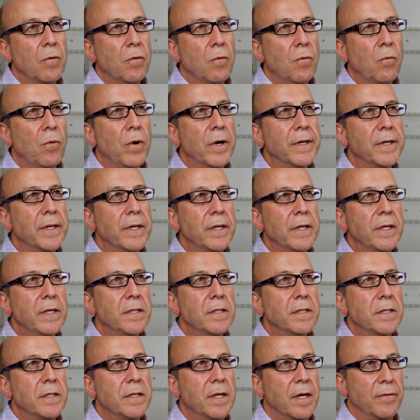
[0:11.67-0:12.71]
One
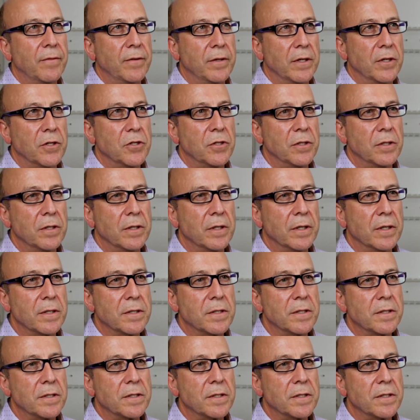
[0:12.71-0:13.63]
easy definition is